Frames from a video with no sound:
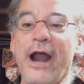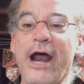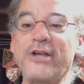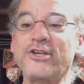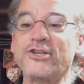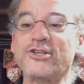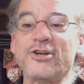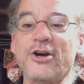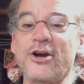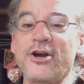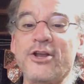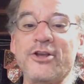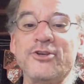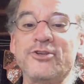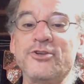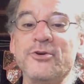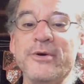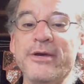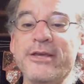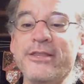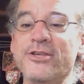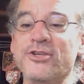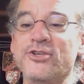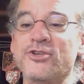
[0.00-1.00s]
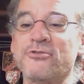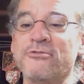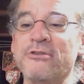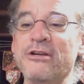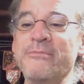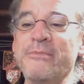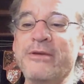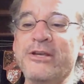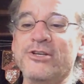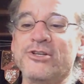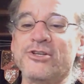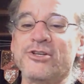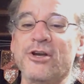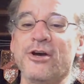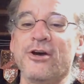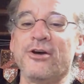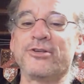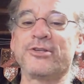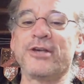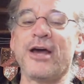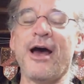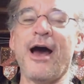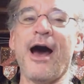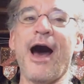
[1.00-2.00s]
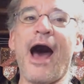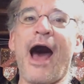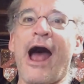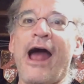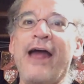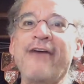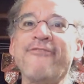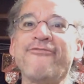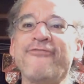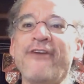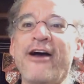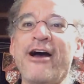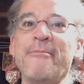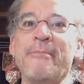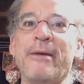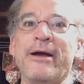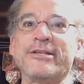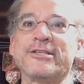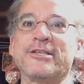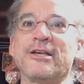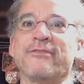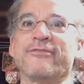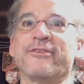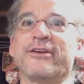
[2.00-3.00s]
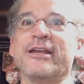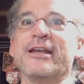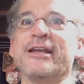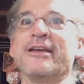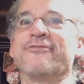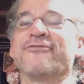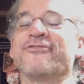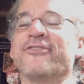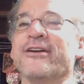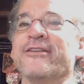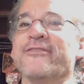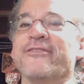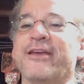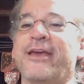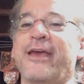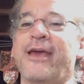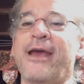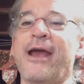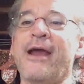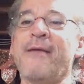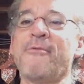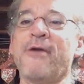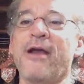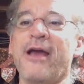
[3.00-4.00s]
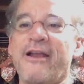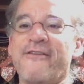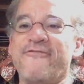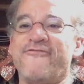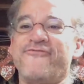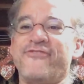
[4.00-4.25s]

I started doing the streaming shows, I found myself getting in front of the camera and